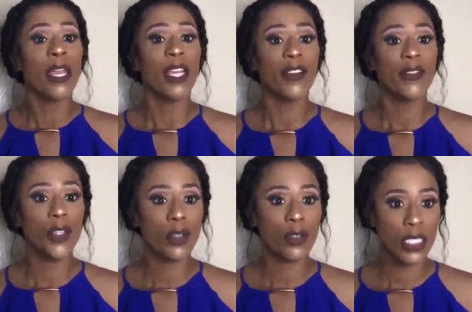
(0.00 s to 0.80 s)
If you
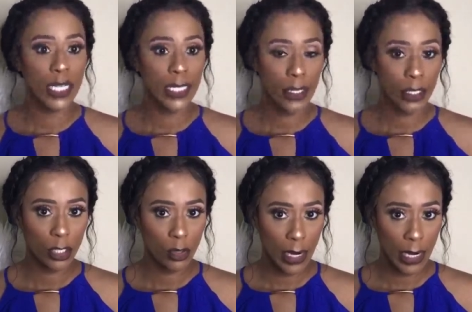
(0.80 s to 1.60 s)
don't stand out in a
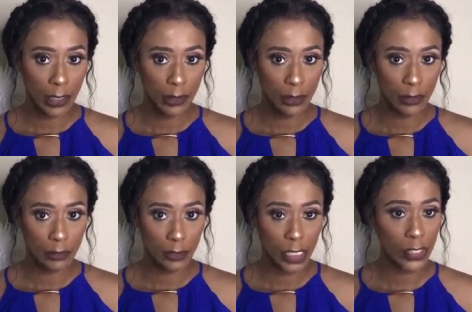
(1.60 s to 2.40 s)
crowd,
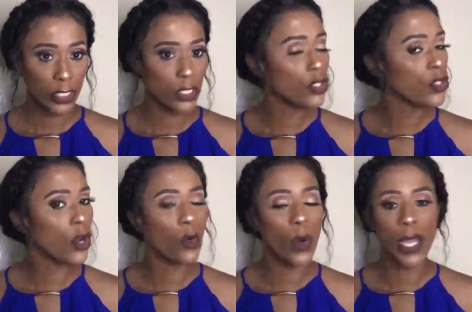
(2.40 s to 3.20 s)
there is no
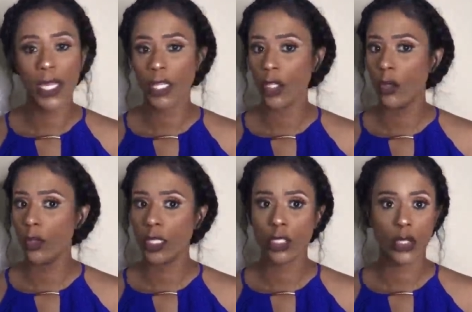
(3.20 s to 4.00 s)
way you
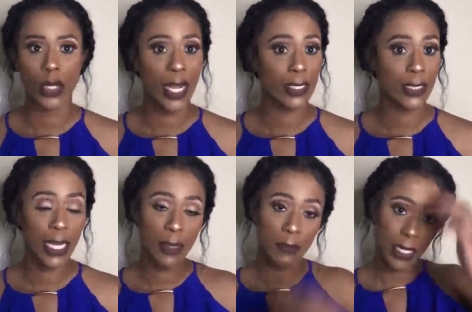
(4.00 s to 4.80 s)
will attract
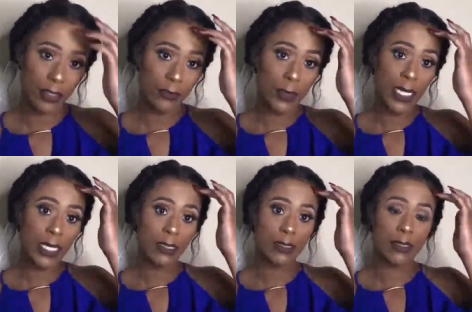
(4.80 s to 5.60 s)
a man of
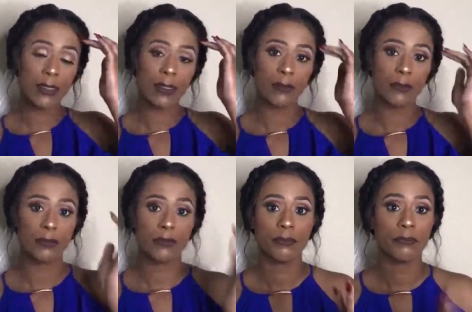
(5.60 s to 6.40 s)
means.
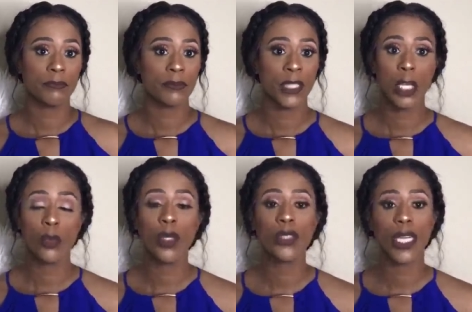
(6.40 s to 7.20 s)
It
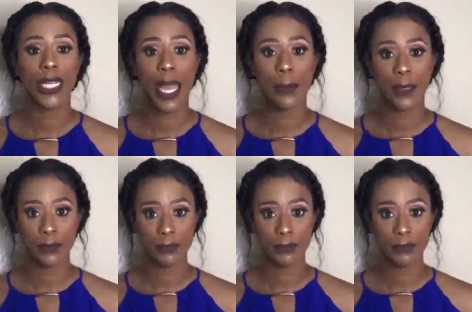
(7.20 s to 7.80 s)
will not happen.